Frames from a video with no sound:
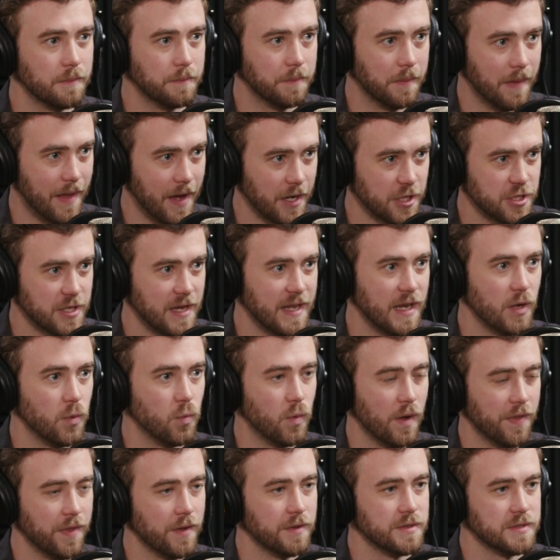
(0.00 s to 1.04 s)
blockchain and
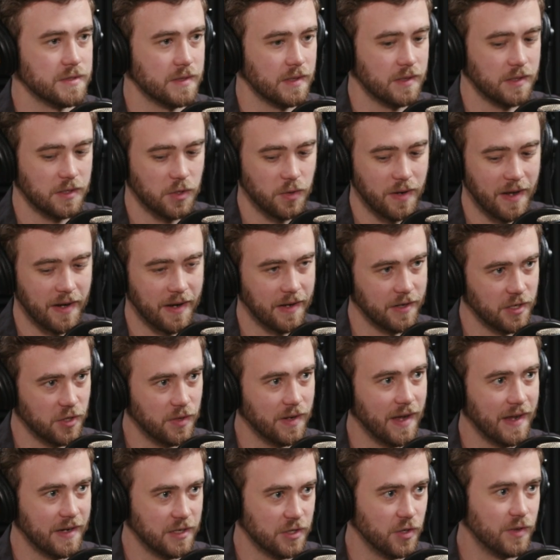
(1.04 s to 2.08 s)
what those unique
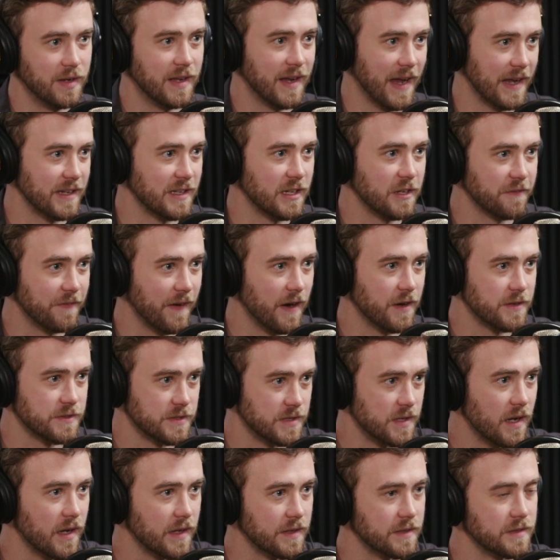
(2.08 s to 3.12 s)

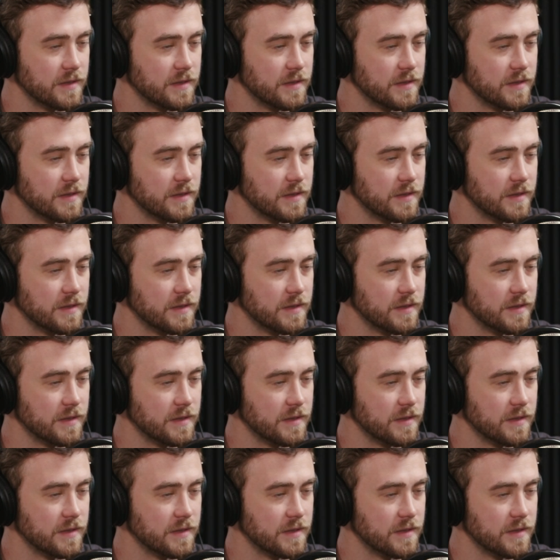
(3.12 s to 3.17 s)
identifiers does.